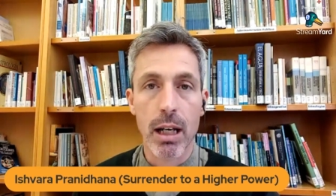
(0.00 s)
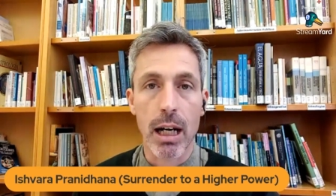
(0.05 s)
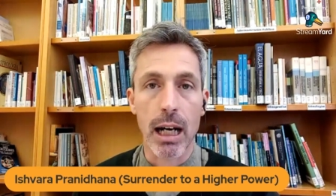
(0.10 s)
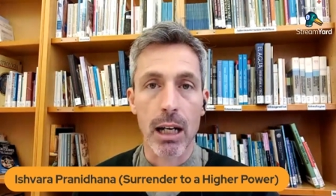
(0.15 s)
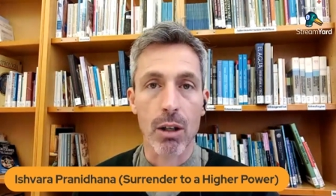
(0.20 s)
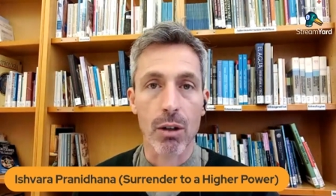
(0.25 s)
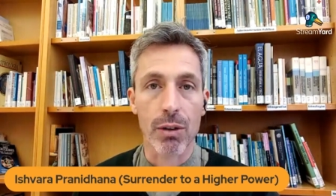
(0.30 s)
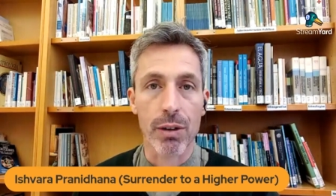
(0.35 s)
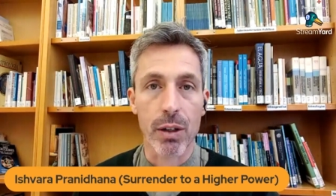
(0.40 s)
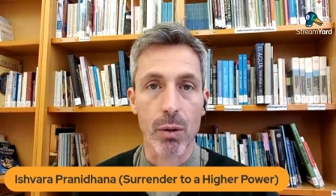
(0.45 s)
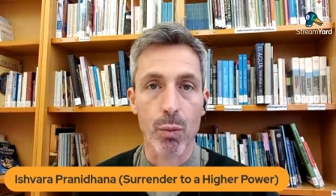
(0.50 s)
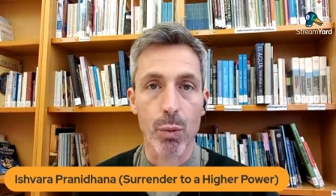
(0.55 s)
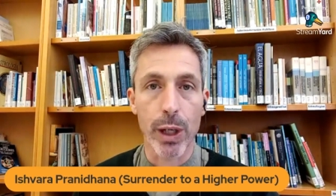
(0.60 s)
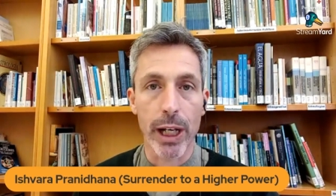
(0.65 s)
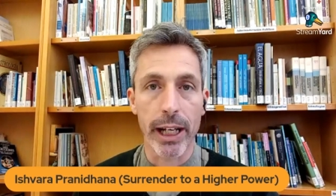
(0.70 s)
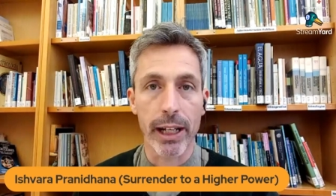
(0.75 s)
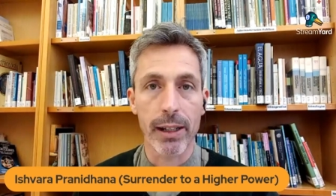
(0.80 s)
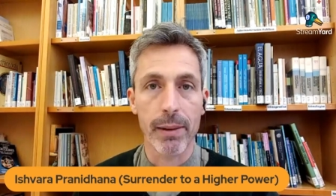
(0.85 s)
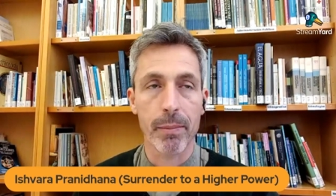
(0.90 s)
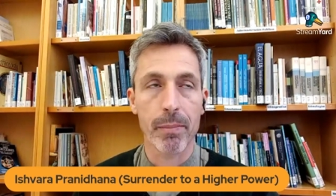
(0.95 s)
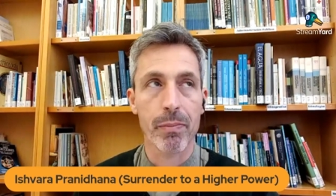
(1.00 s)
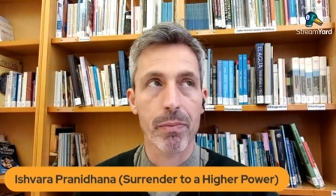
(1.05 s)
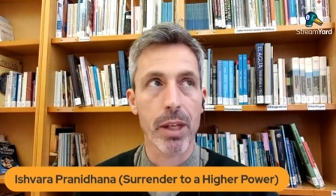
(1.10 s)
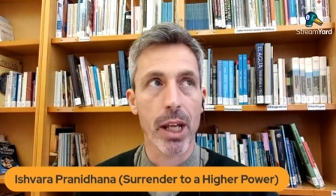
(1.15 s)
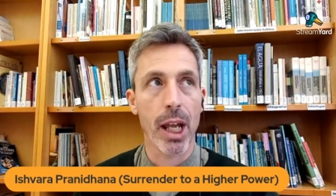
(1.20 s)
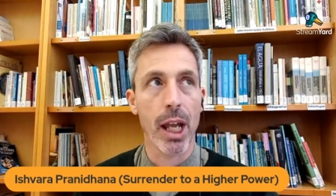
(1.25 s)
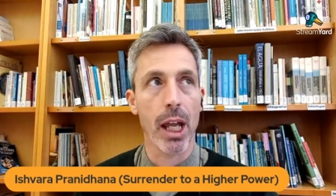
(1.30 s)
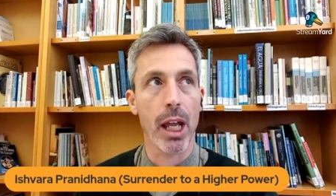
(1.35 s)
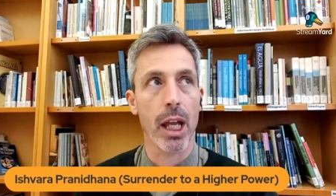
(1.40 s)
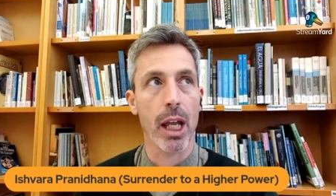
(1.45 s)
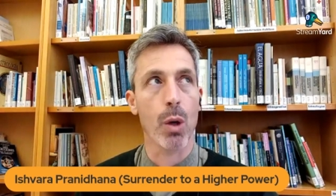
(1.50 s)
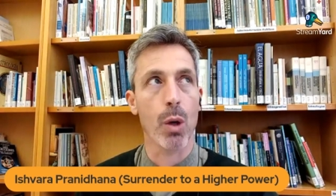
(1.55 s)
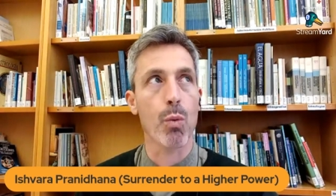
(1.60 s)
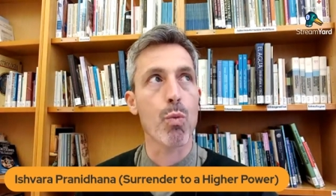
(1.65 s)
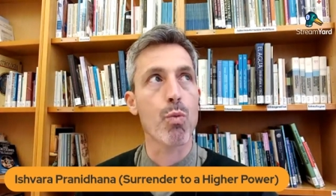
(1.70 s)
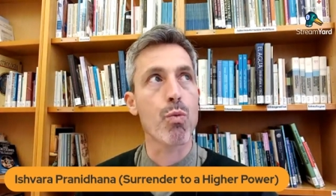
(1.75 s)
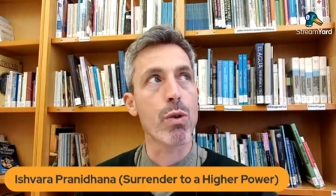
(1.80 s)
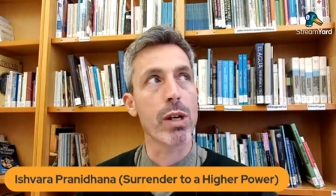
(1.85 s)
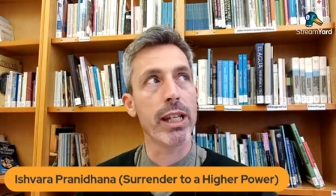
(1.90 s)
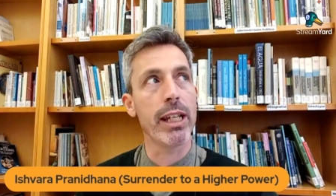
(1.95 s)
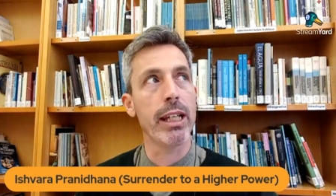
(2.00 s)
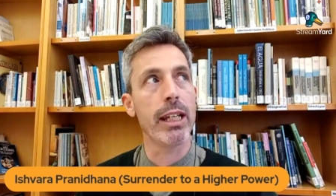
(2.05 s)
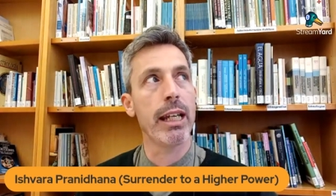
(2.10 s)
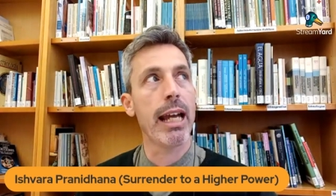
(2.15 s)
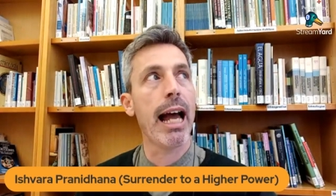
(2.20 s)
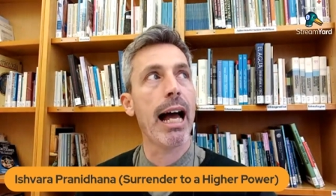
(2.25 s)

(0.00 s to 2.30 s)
along the way. Uh, we